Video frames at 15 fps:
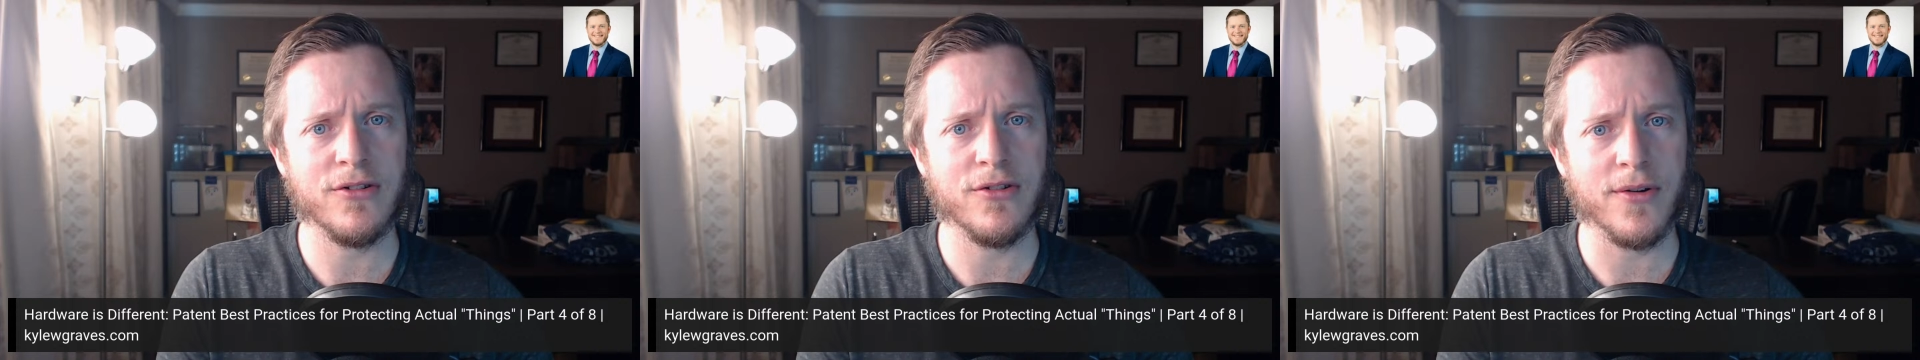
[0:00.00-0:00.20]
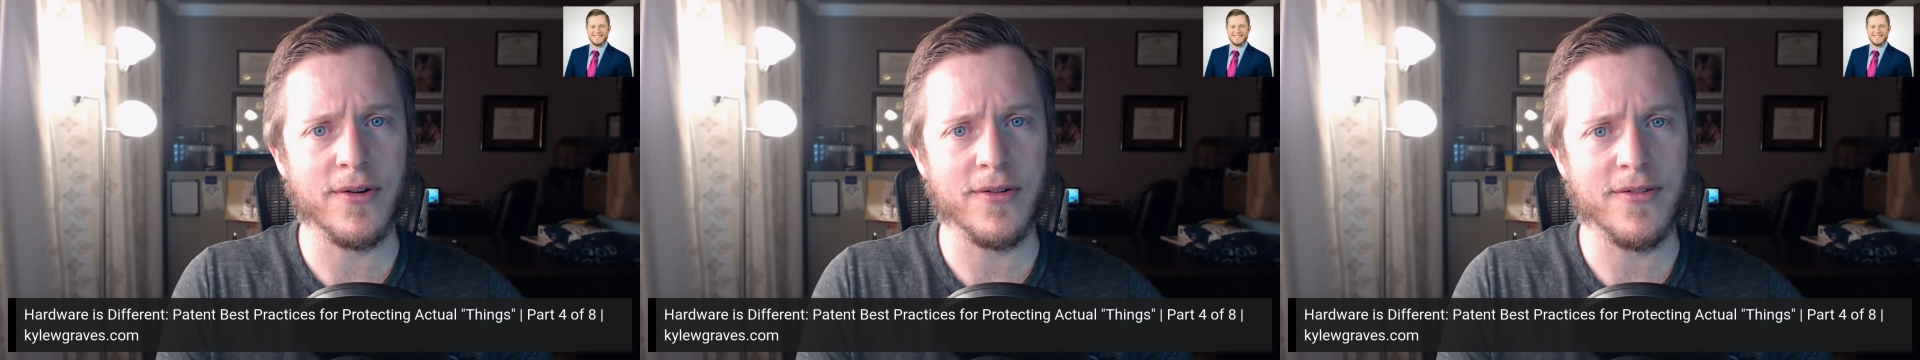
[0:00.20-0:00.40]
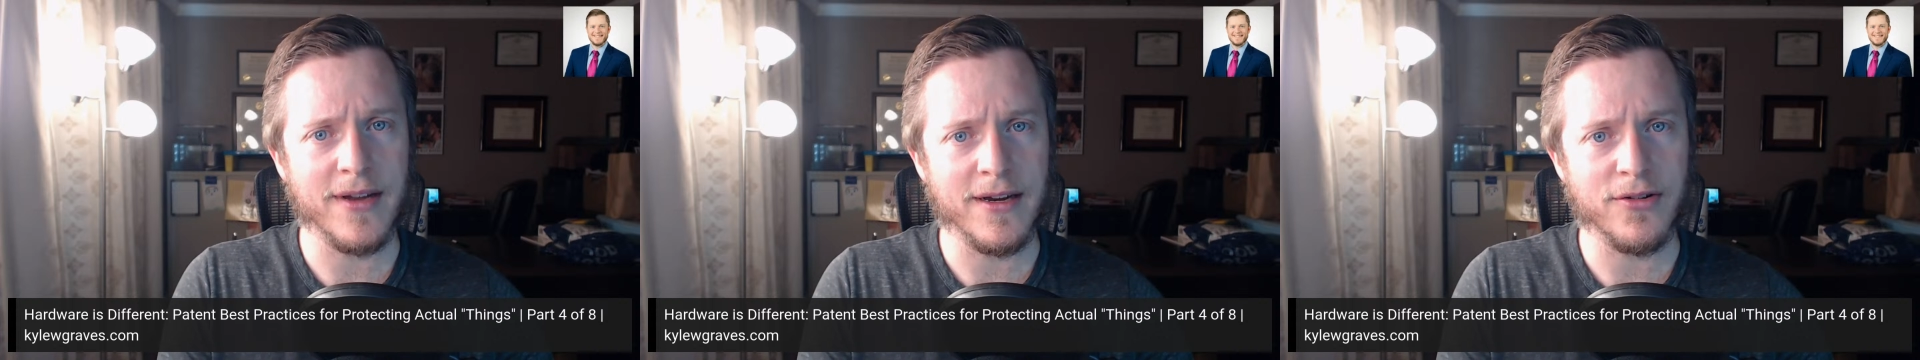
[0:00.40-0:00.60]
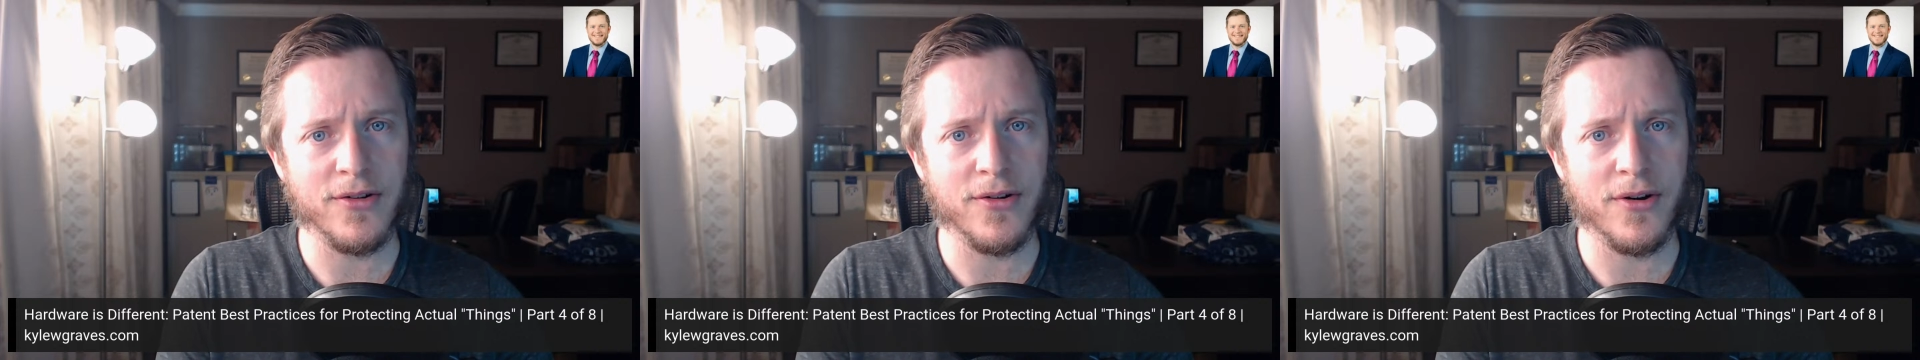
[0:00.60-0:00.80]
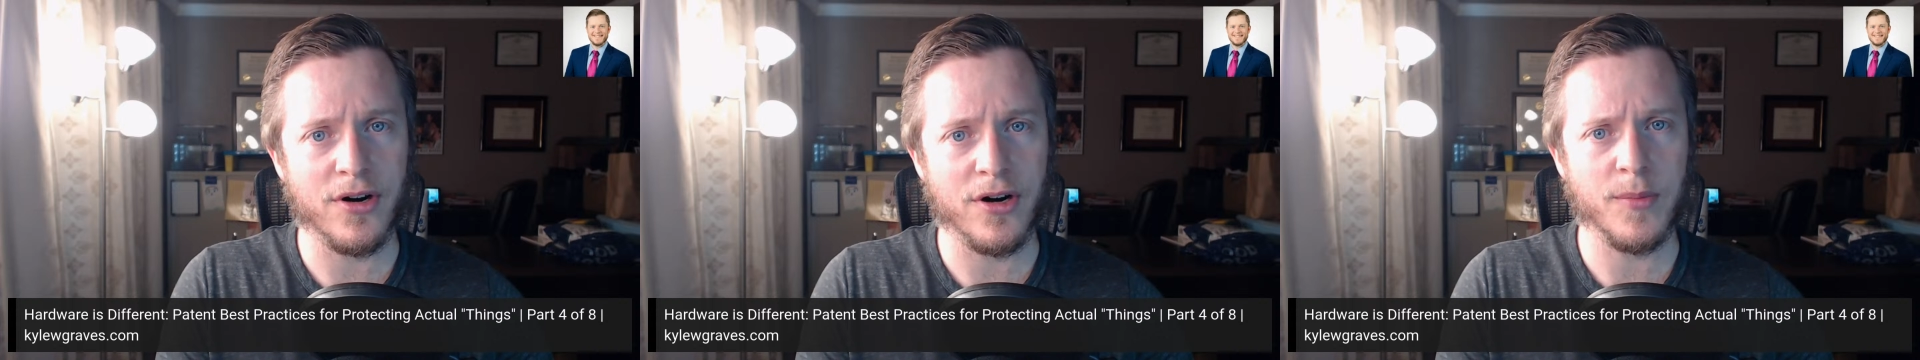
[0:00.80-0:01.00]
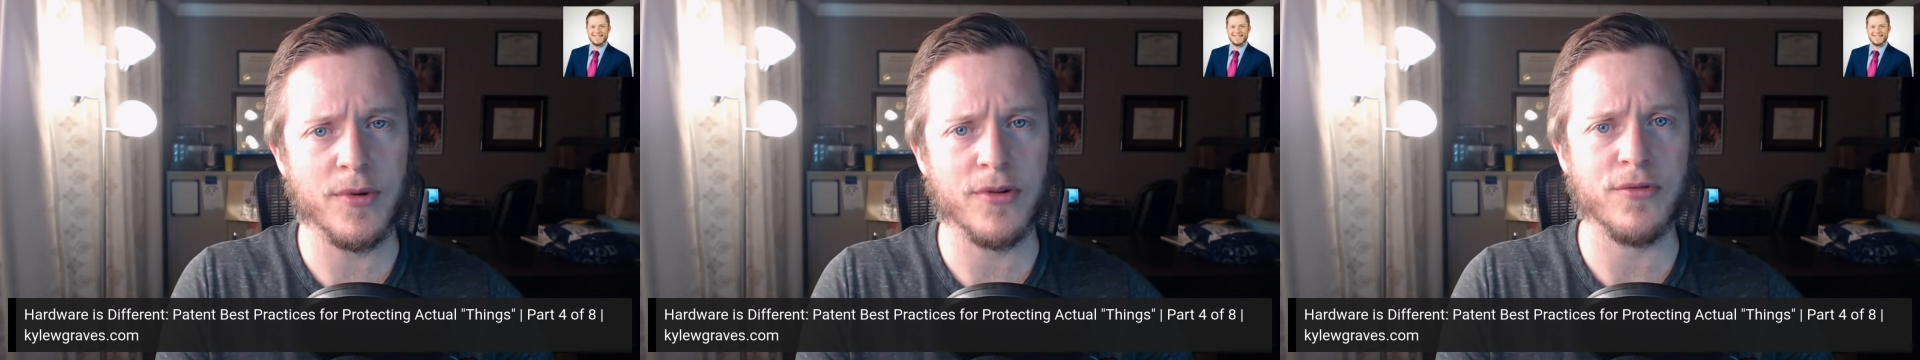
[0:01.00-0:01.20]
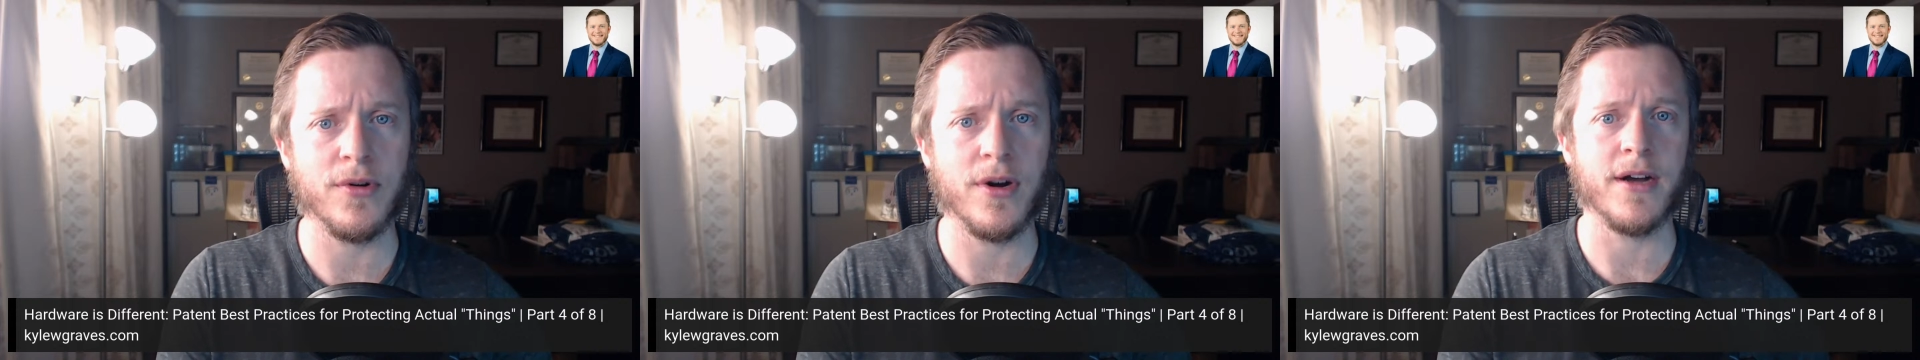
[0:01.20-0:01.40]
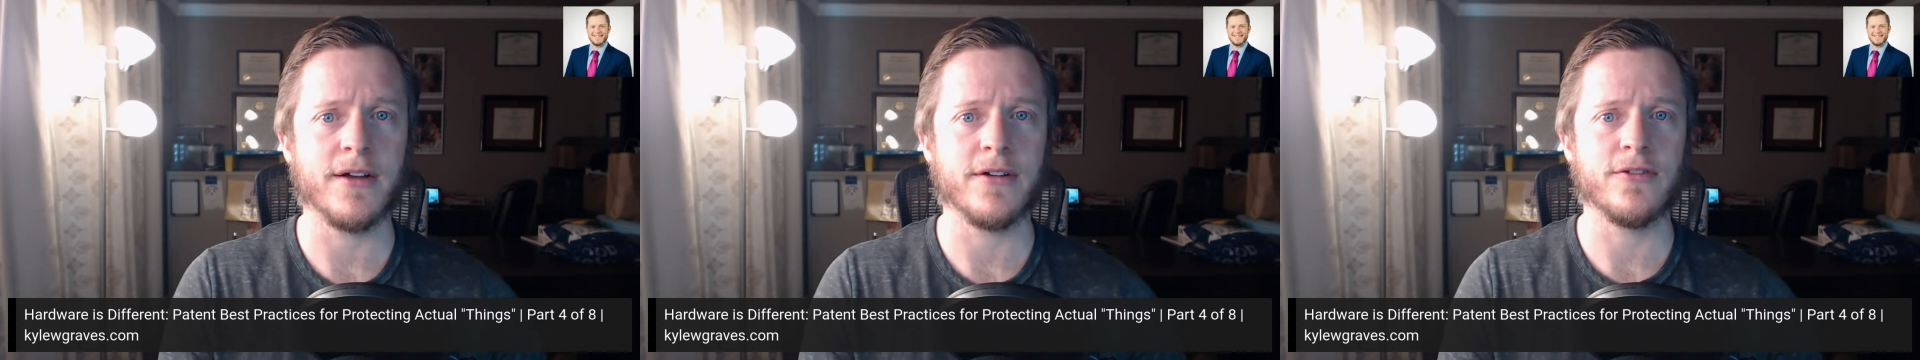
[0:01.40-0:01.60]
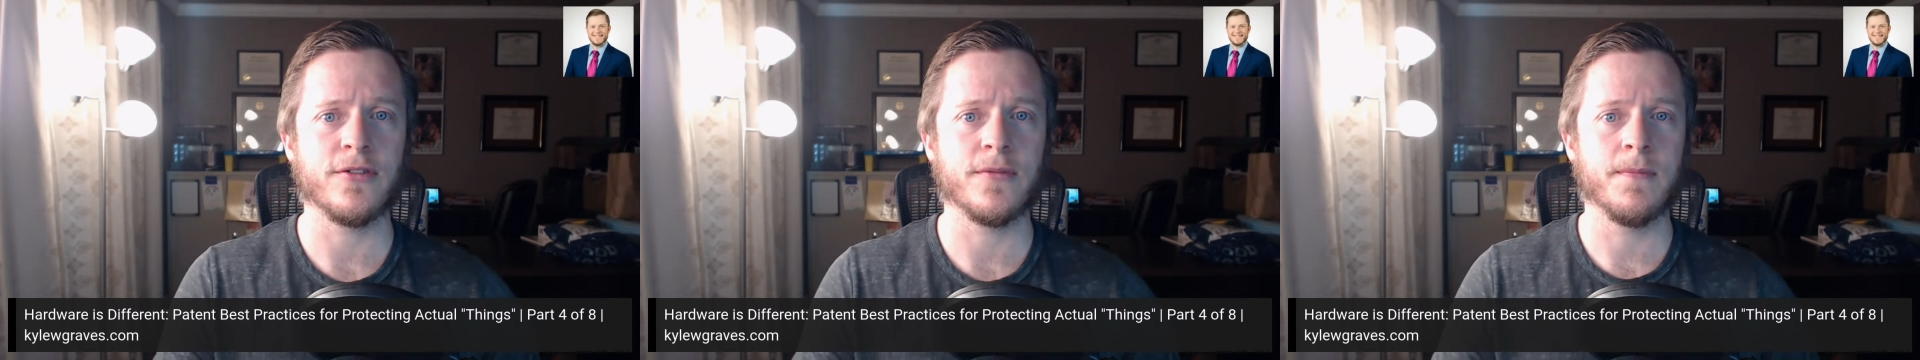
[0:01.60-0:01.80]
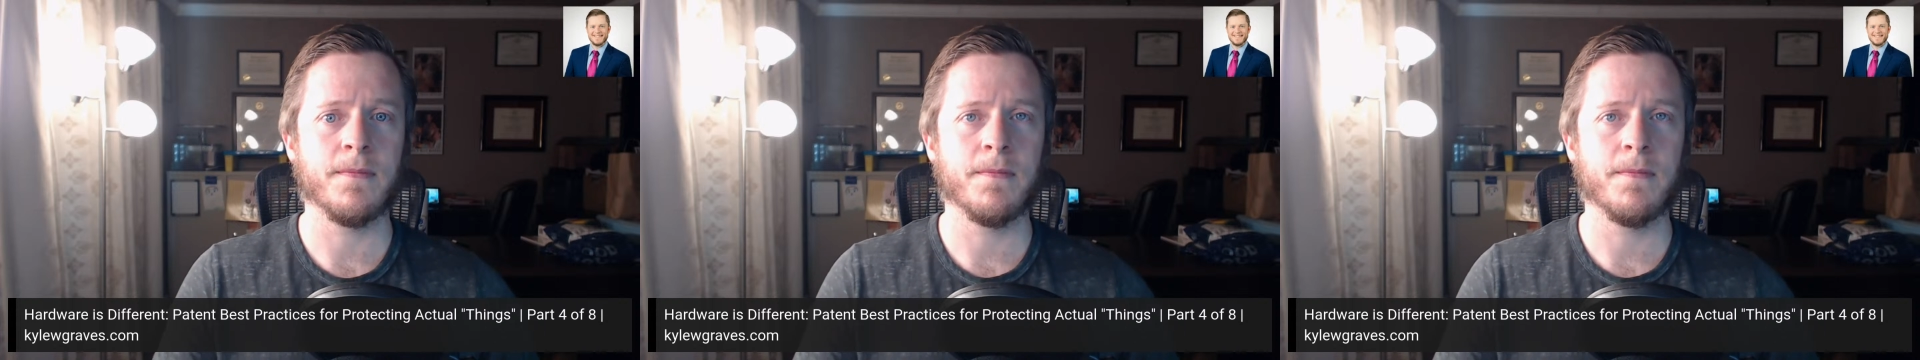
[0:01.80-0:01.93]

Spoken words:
jurisdictional arbitrage